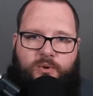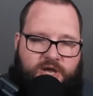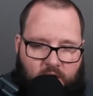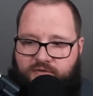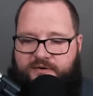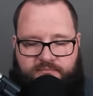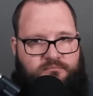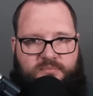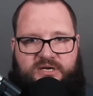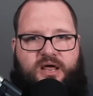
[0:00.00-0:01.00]
We know that
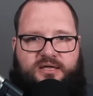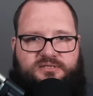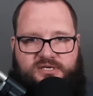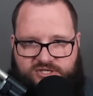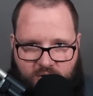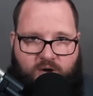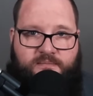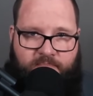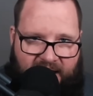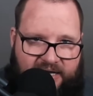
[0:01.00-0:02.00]
Midnight is
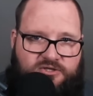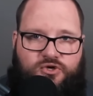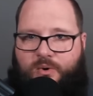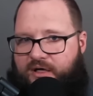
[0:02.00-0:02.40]
going back to